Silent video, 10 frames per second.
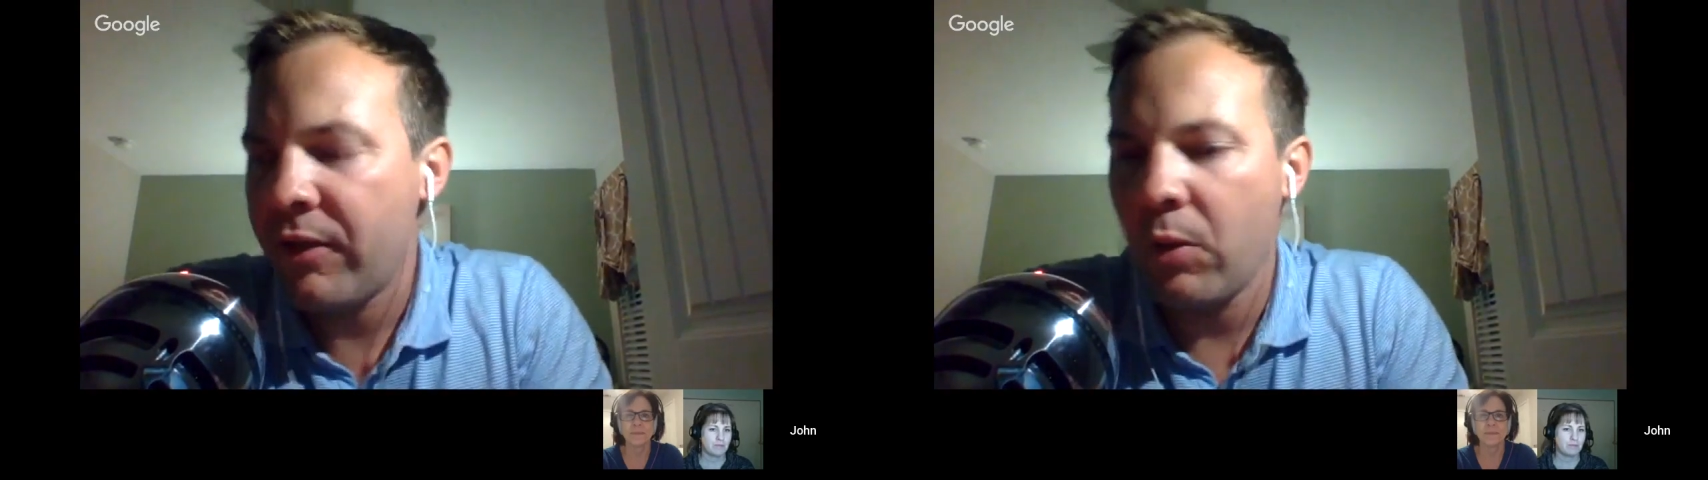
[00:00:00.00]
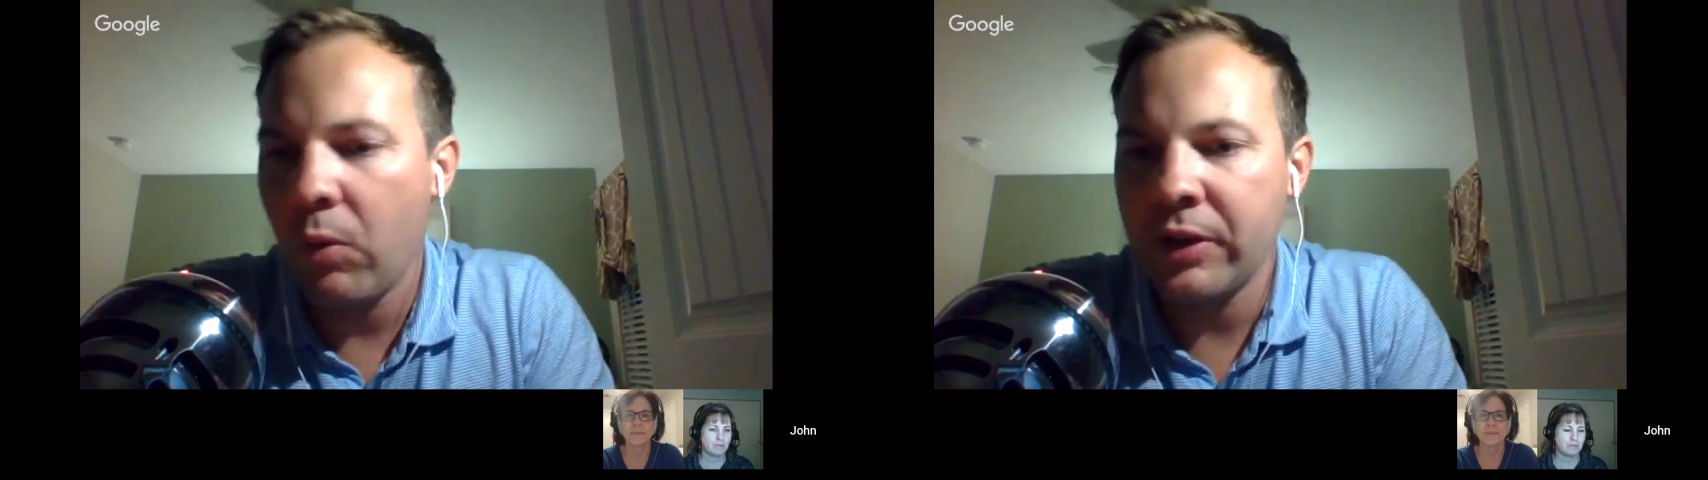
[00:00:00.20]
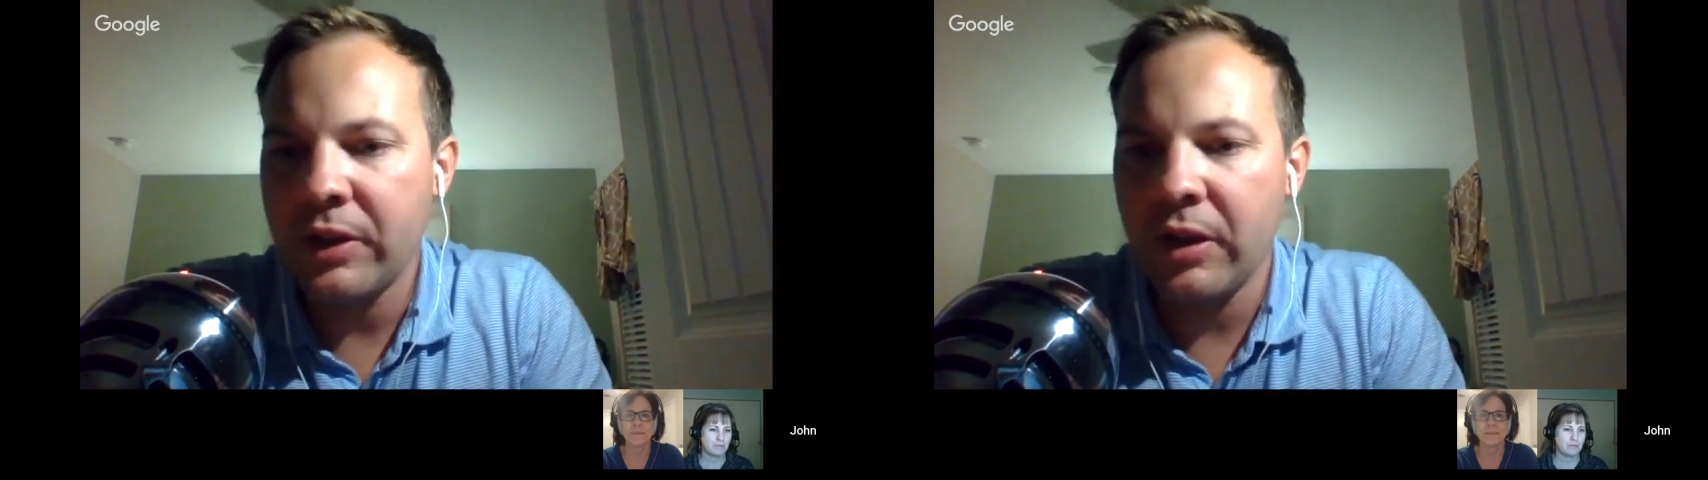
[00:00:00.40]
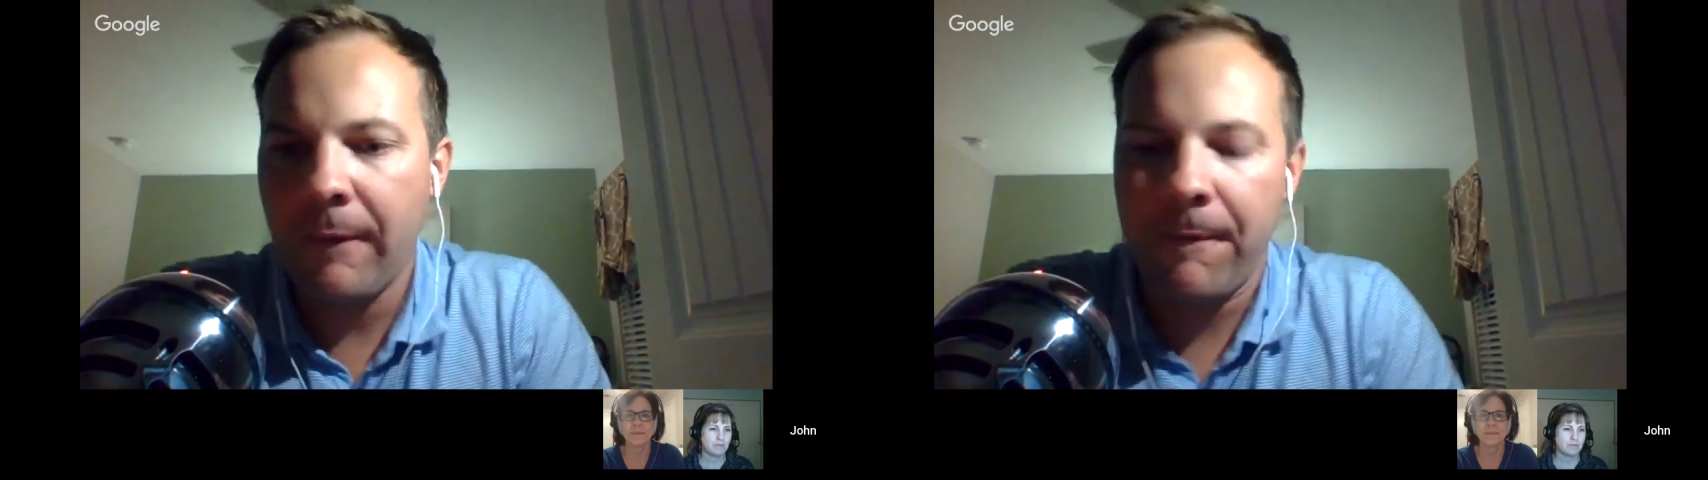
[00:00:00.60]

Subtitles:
than ones that are